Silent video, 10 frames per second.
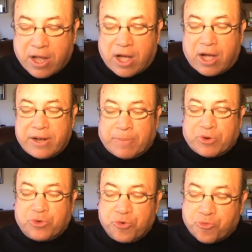
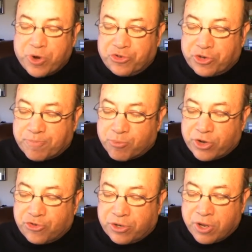Number 2, Frigid
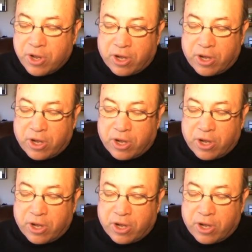Bridget,